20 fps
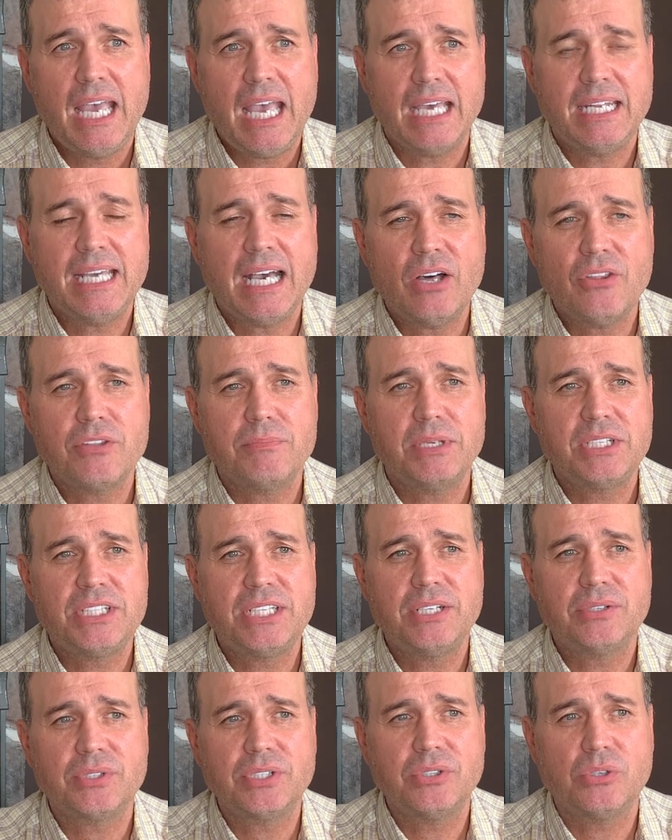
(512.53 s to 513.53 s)
And how the
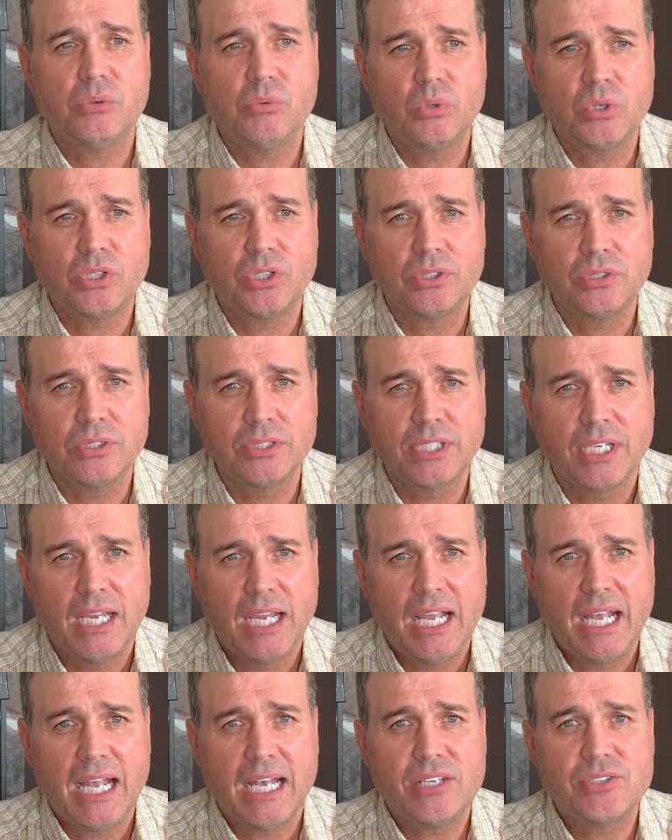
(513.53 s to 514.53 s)
material world
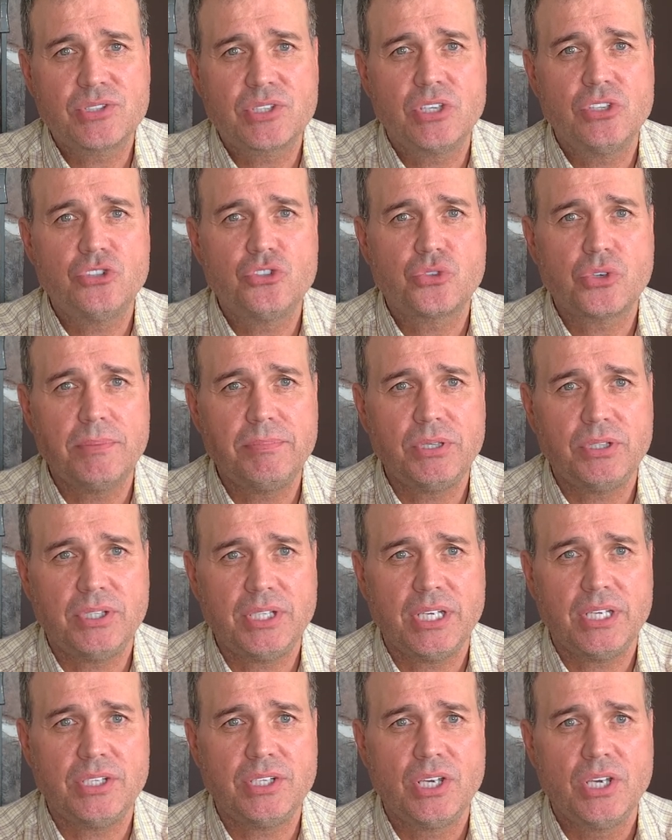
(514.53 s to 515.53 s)
has
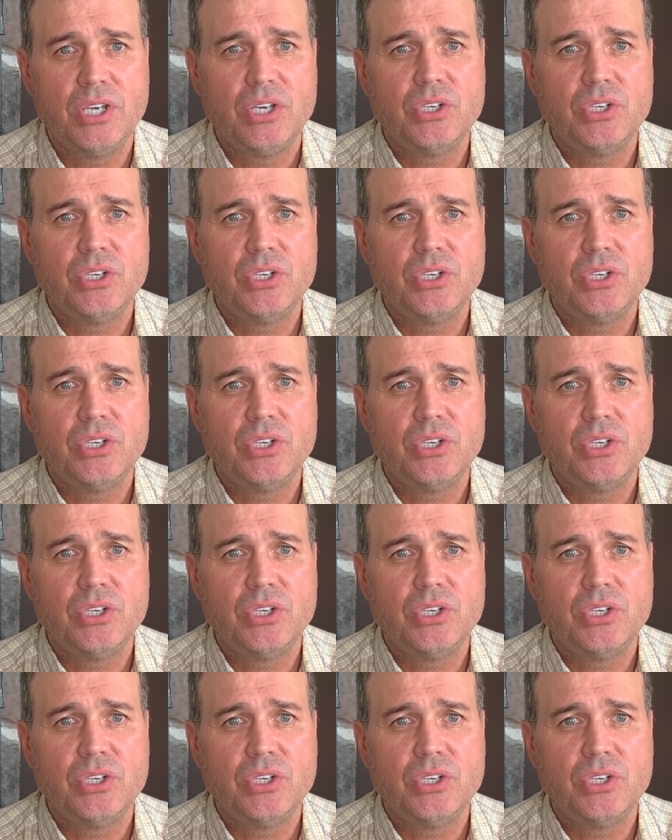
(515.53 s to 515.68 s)
contributed